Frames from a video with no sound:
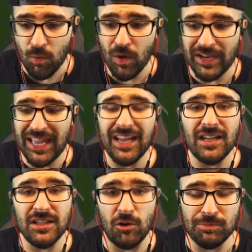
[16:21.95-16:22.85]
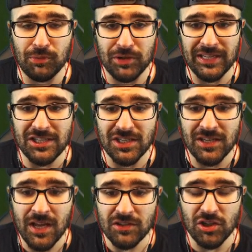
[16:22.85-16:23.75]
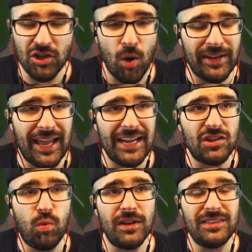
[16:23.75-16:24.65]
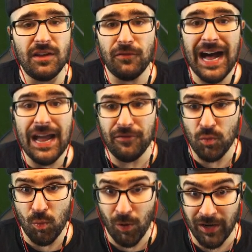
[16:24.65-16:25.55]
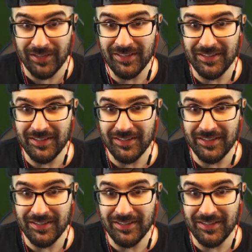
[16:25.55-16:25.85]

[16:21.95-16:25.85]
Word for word: We're getting close, Booyah Nation, to going like twenty-five and one.